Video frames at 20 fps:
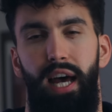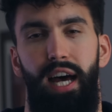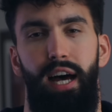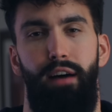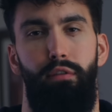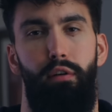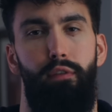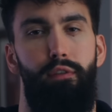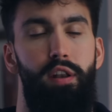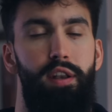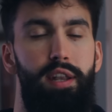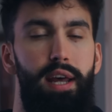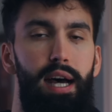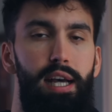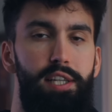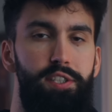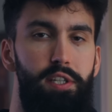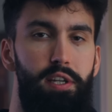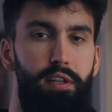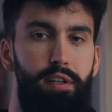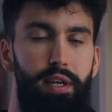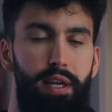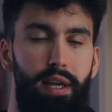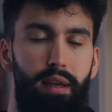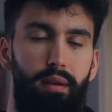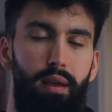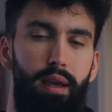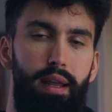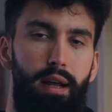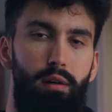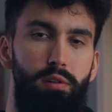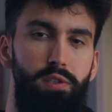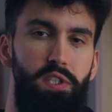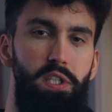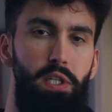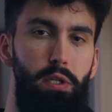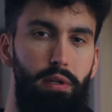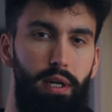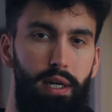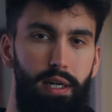have a fantastic day, and I will
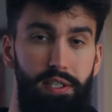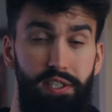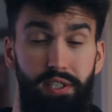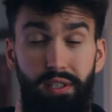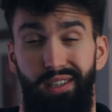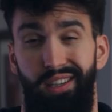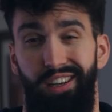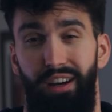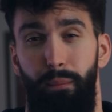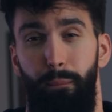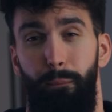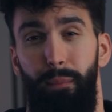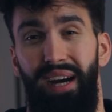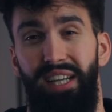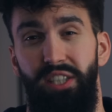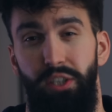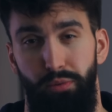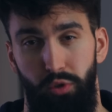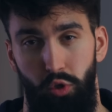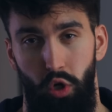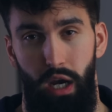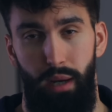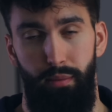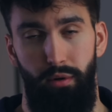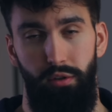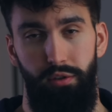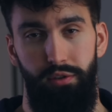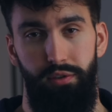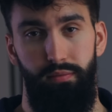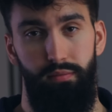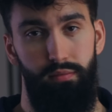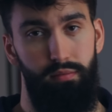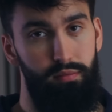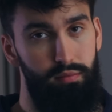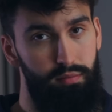see you guys, my subscribers,